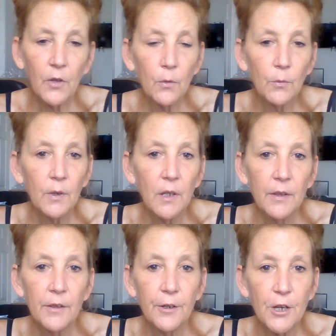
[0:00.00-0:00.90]
So,
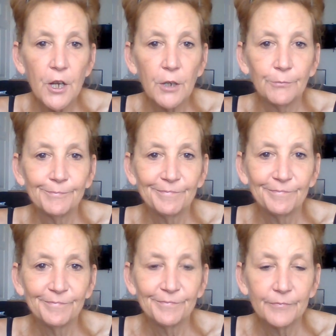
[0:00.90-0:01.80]
there you go.
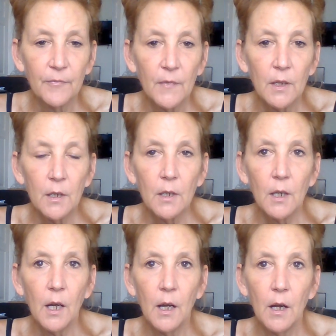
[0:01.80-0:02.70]

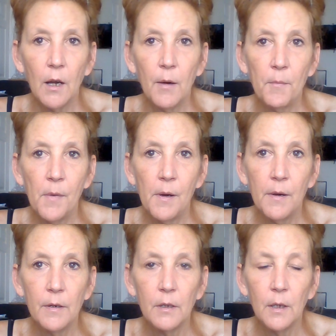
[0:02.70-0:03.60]
Um, I'm
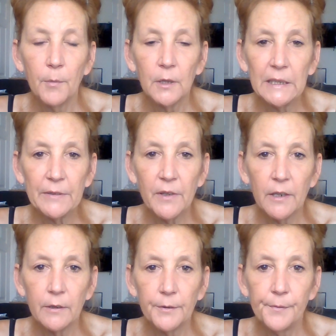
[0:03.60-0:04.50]
going to leave it
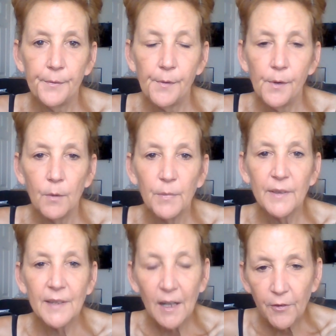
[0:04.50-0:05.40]
there.
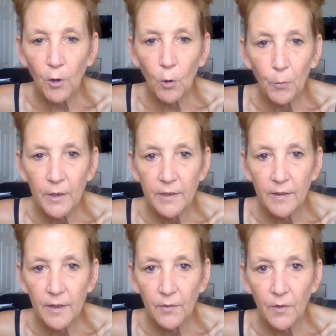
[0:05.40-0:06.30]
But that's the whole point
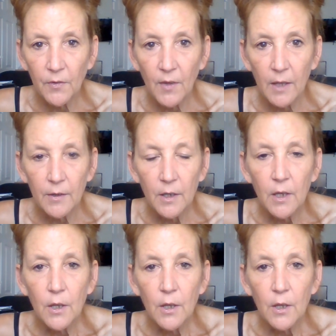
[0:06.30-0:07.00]
of this, is that